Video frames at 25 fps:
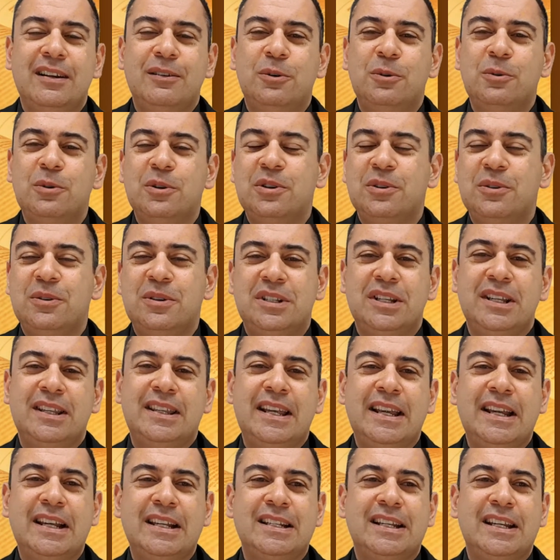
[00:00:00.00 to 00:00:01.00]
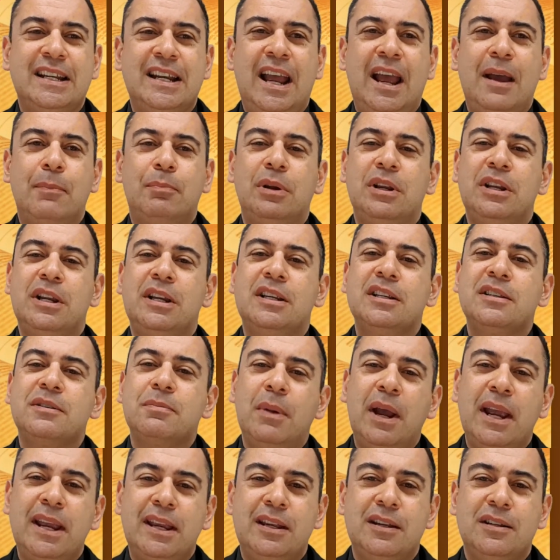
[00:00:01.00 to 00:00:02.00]
All sorts of things can happen. You just
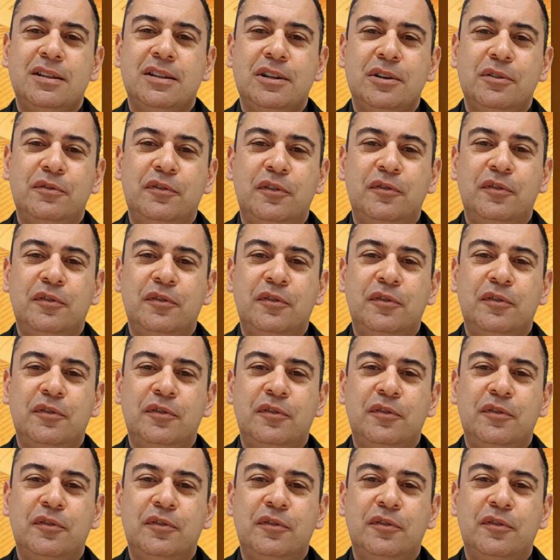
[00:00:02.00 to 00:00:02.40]
make yourself